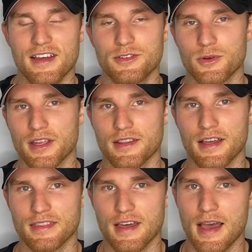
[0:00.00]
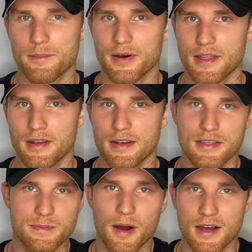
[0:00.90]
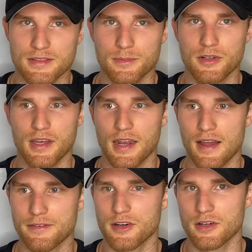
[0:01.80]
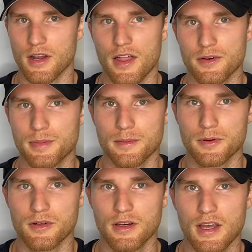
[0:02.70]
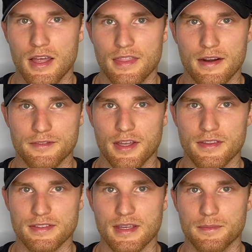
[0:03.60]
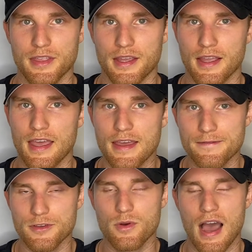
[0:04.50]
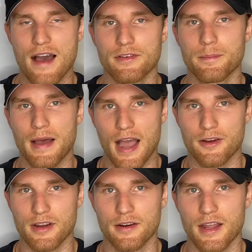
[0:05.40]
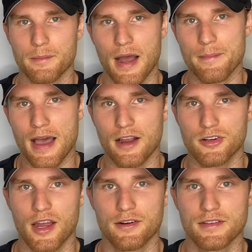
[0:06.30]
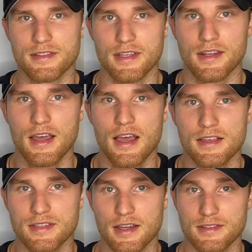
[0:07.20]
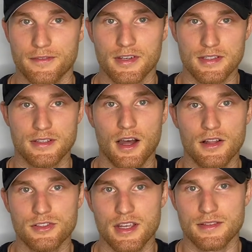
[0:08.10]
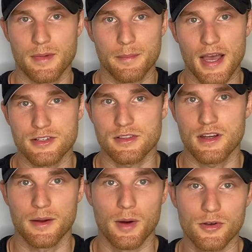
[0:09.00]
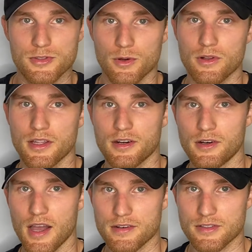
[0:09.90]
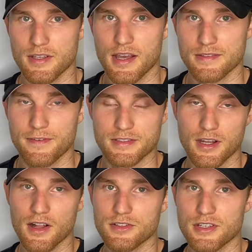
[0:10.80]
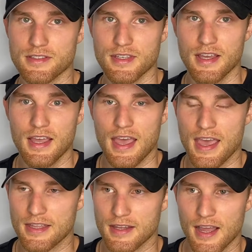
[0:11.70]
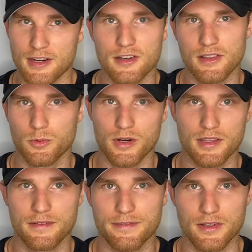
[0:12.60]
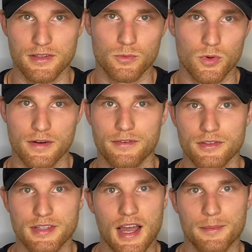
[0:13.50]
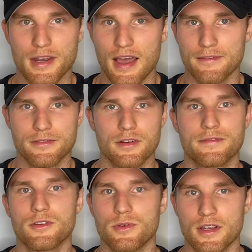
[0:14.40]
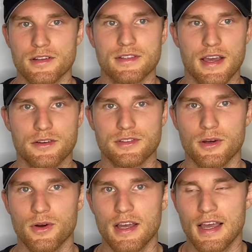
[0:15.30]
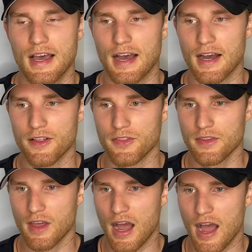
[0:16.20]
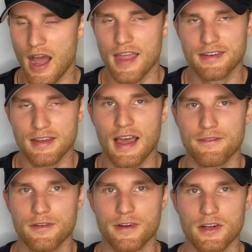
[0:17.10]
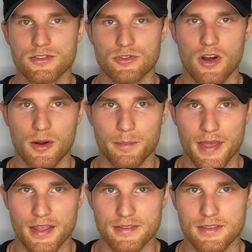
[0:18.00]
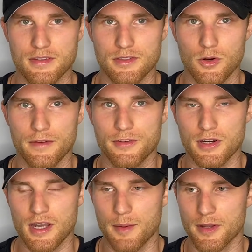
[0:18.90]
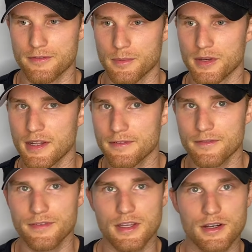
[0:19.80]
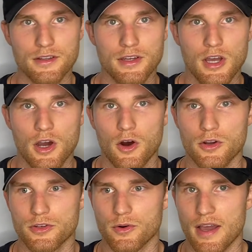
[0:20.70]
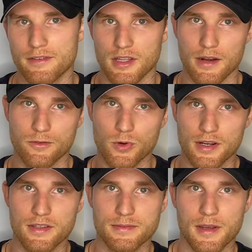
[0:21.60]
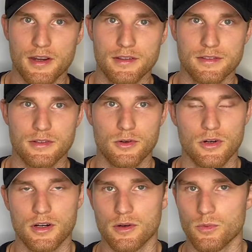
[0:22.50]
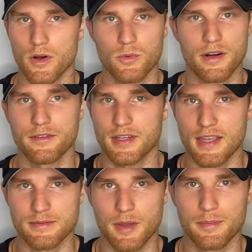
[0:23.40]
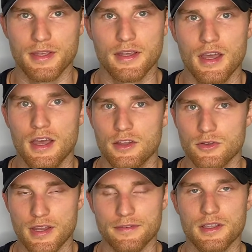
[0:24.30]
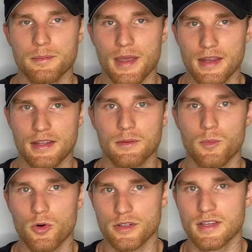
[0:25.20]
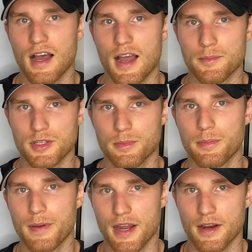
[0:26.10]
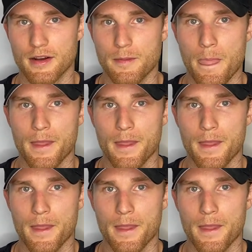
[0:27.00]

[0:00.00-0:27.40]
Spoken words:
doing it like that, but it is possible, and I've heard other people that have done the same thing if you have a background. Now, my background is in science of kinesiology as my bachelor. I'm also a clinical exercise physiologist, and I currently work in the field and work full time and have for a few years now. So I did have a very strong base. So if you're coming from a different field, or you don't have a lot of work experience, or whatever the case may be, you definitely may need more time to prepare